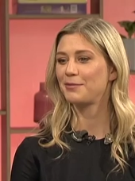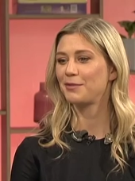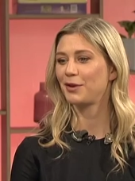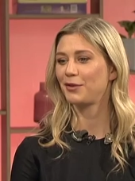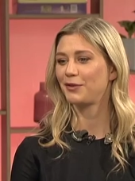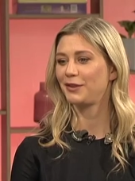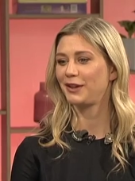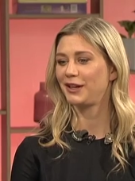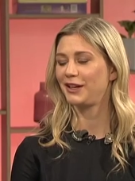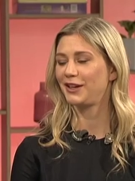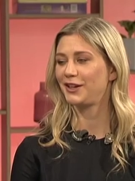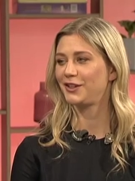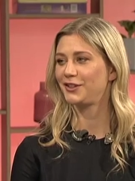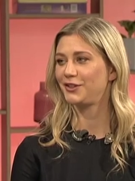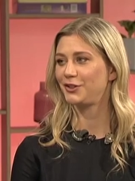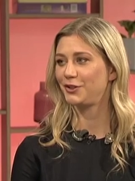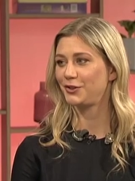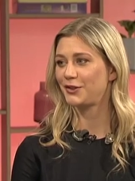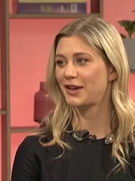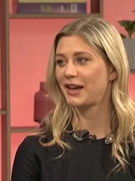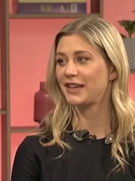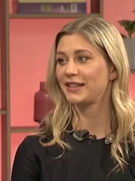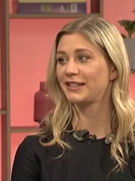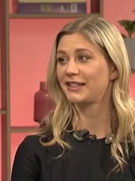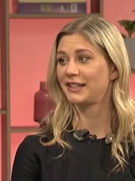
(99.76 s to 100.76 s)
came over here in
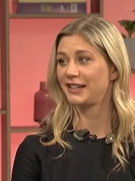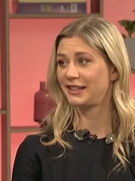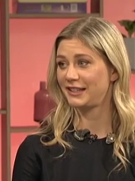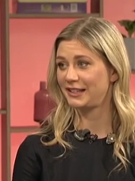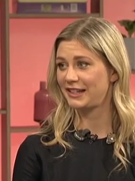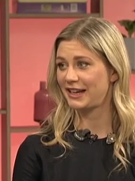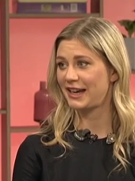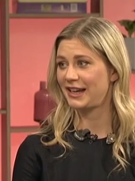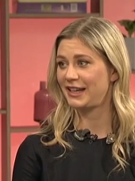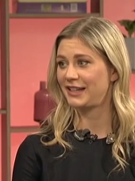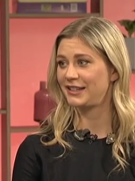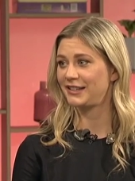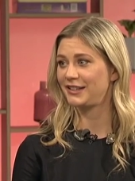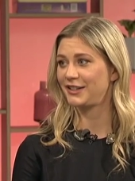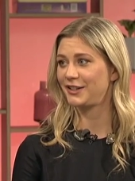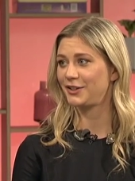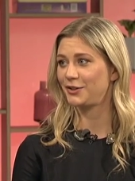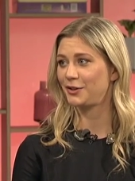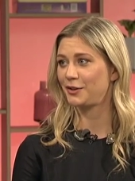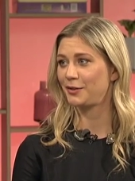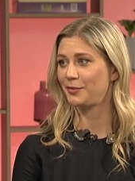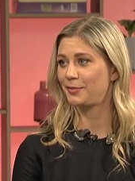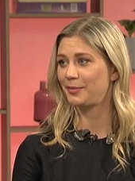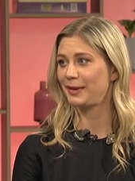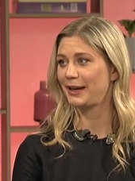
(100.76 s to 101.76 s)
2010 to
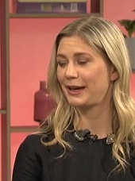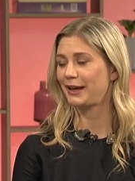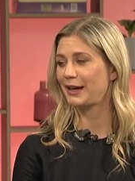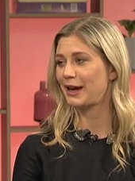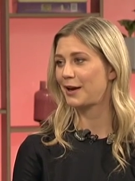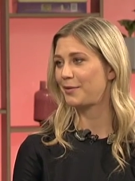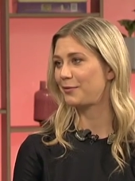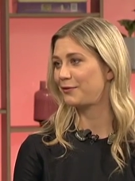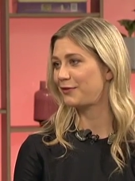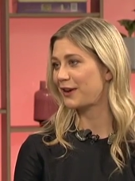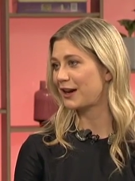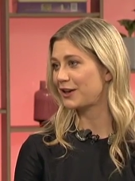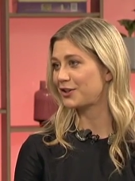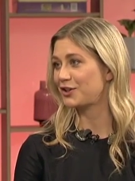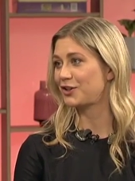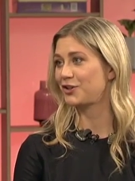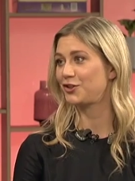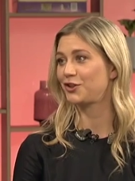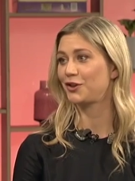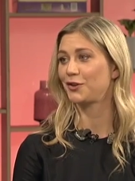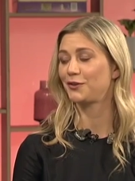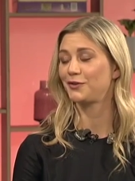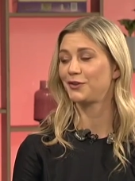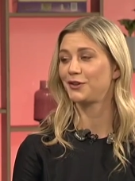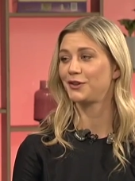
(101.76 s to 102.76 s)
do a big um,
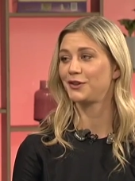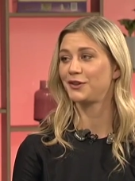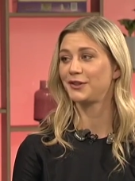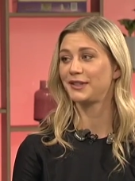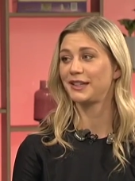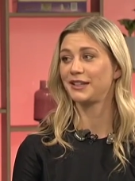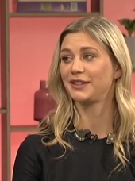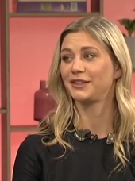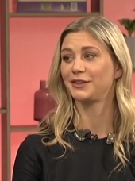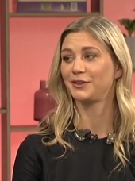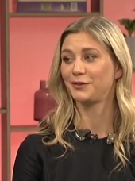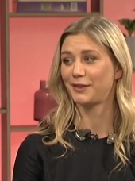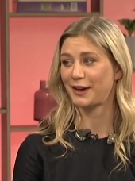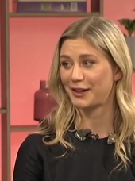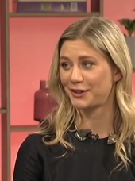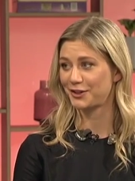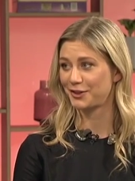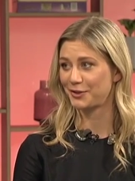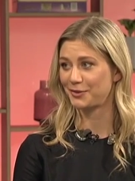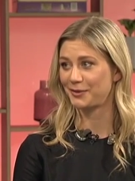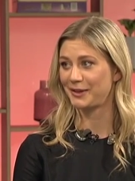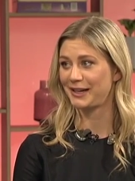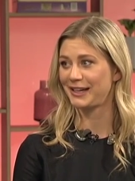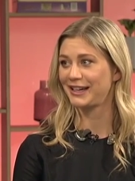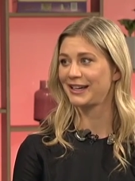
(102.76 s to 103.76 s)
fashion show for New Zealand
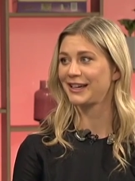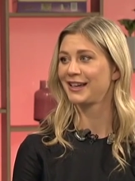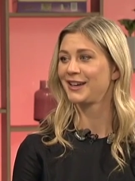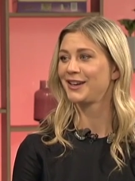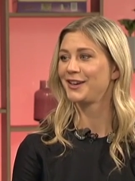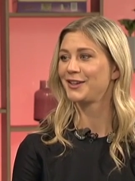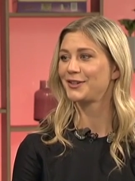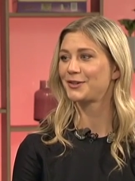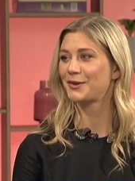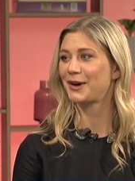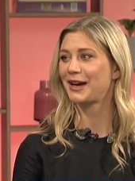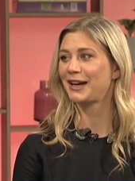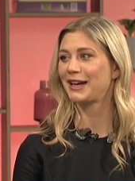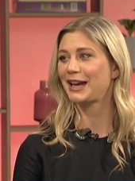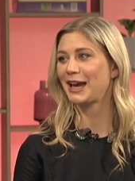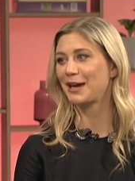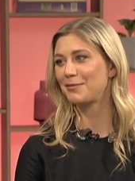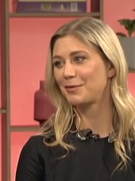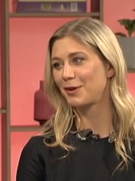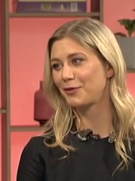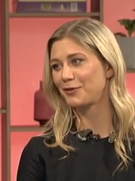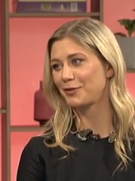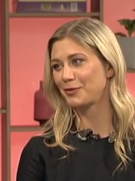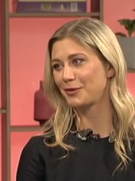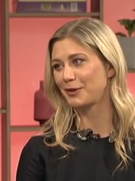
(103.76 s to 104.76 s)
Fashion Week. So I came